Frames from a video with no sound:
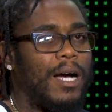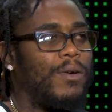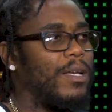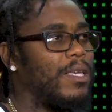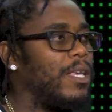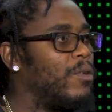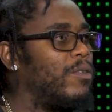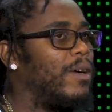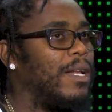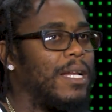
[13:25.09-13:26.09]
I want king
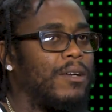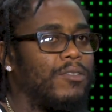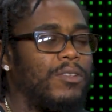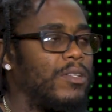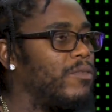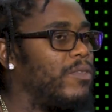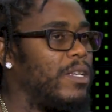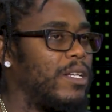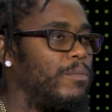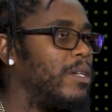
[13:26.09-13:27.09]
over there and I run down the
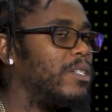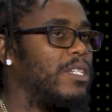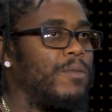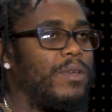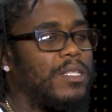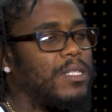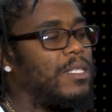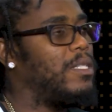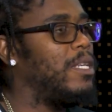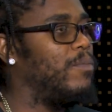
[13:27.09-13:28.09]
vehicle, me or jamming and say
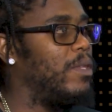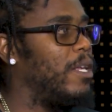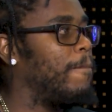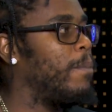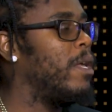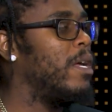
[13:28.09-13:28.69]
the same thing.